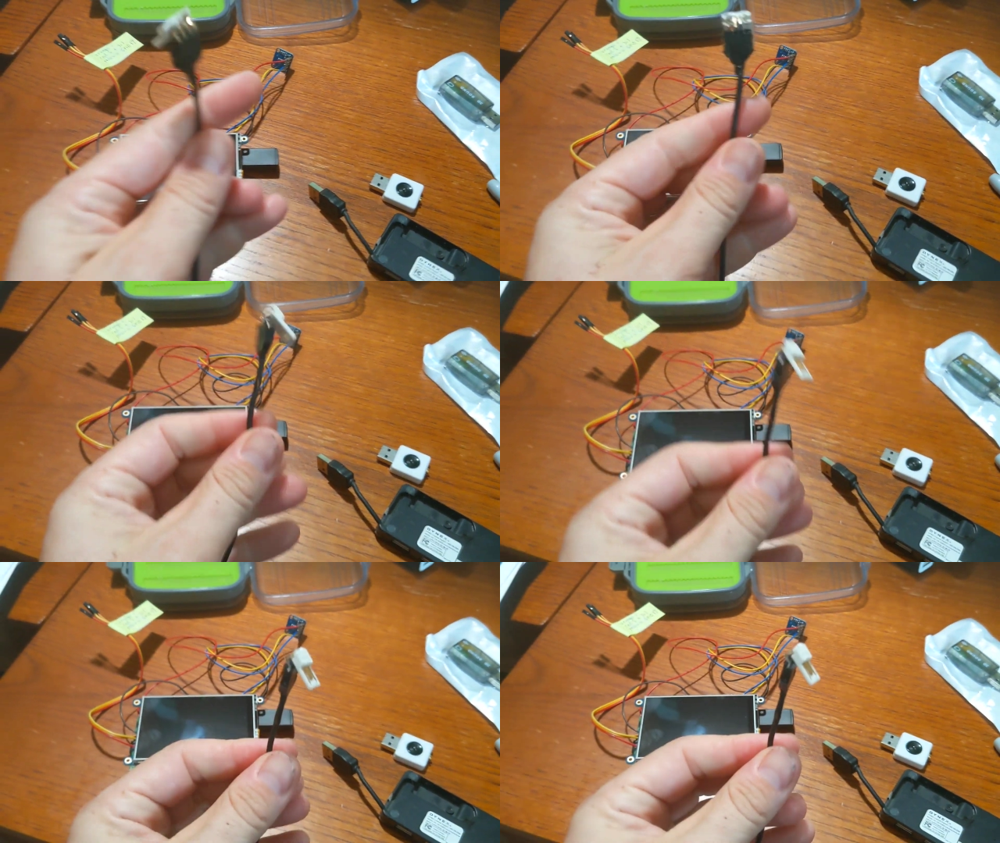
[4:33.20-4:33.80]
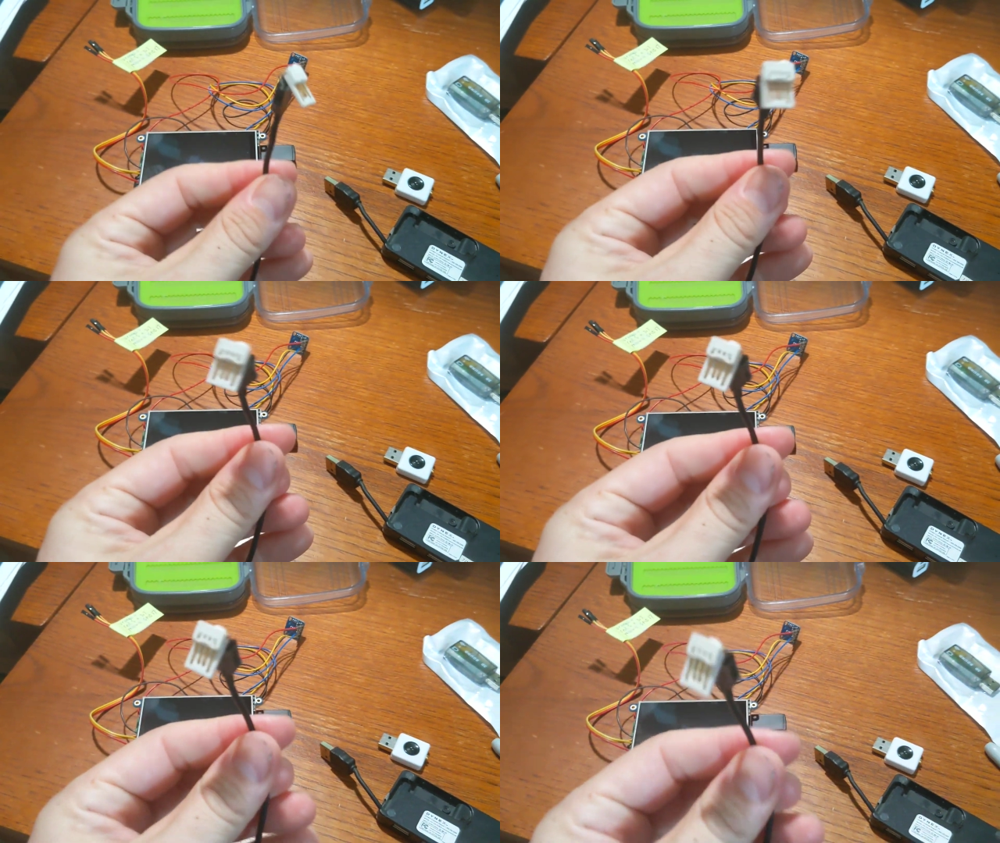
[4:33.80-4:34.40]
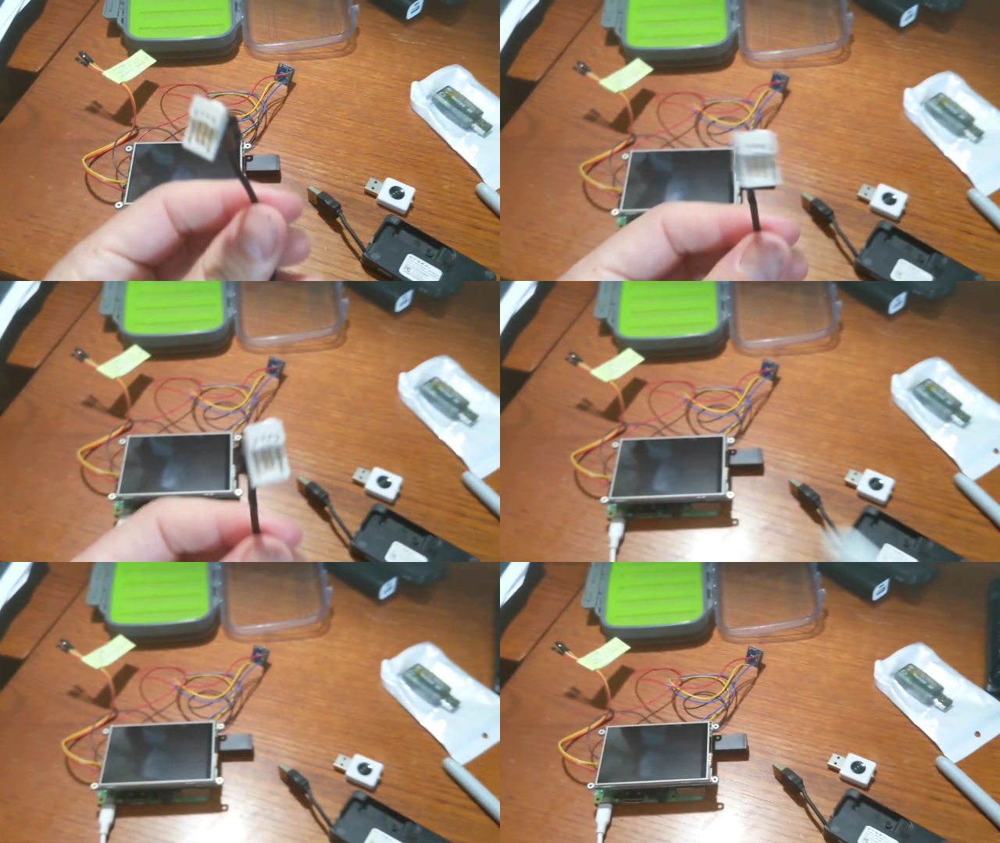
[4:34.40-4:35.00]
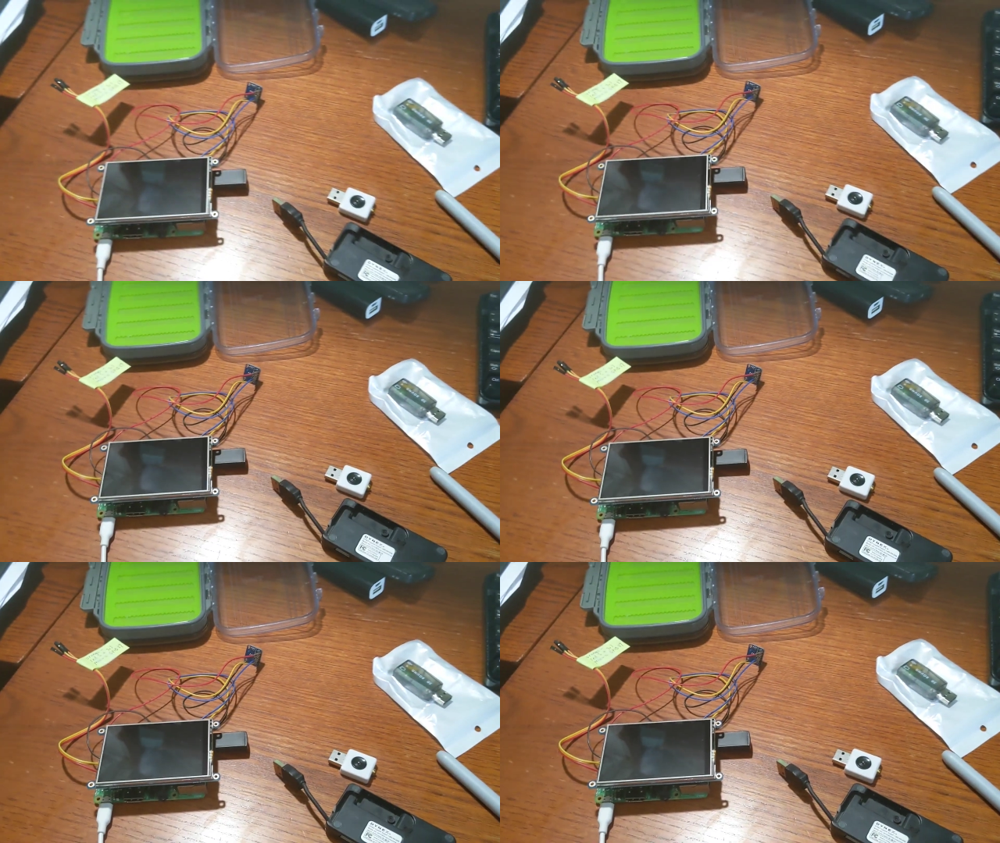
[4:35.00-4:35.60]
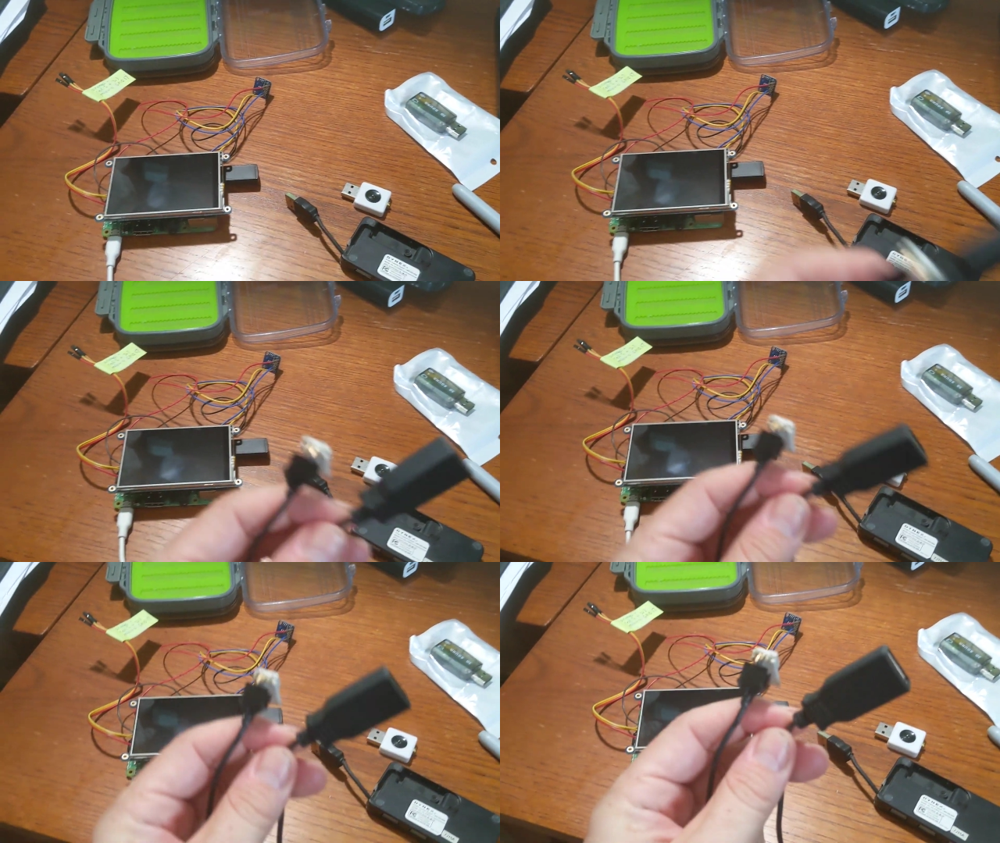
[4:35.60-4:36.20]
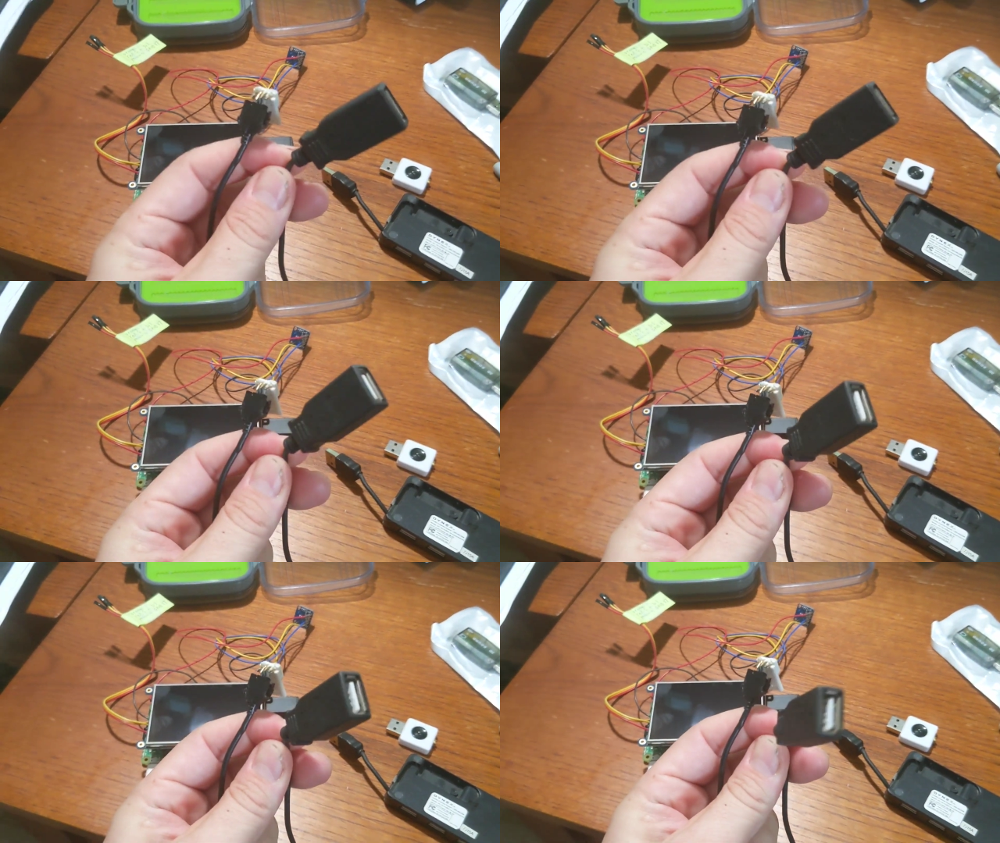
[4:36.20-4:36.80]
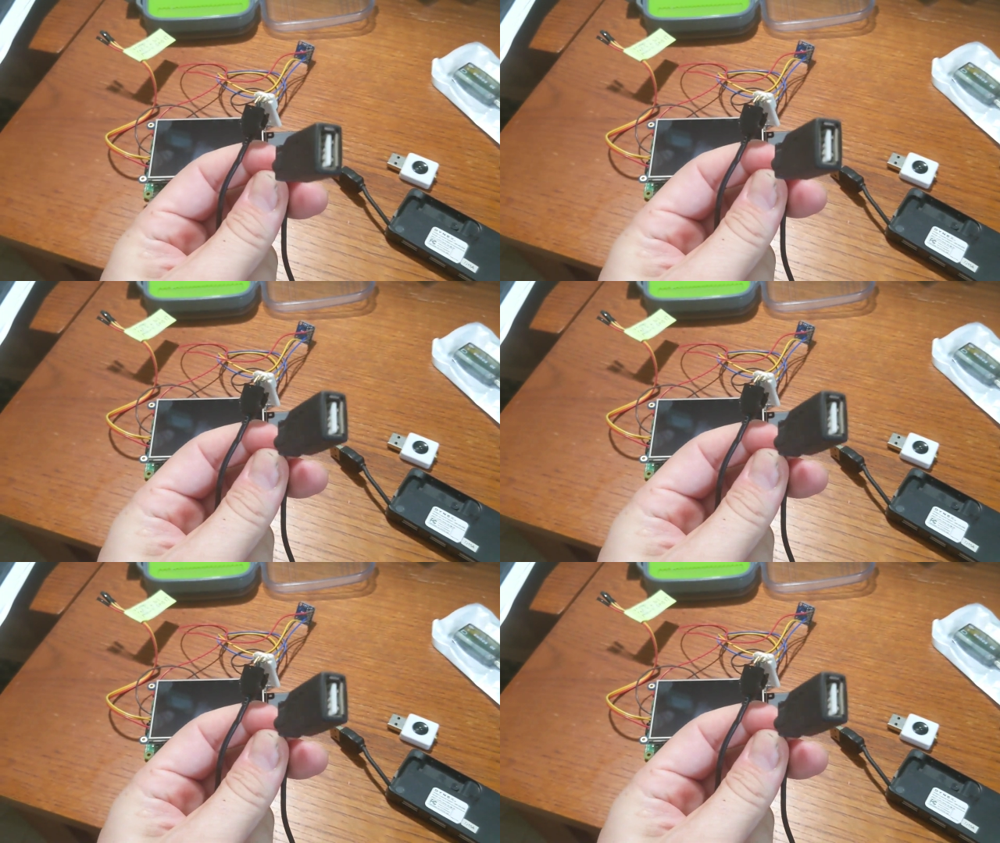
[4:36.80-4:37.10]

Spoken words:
(no speaker visible)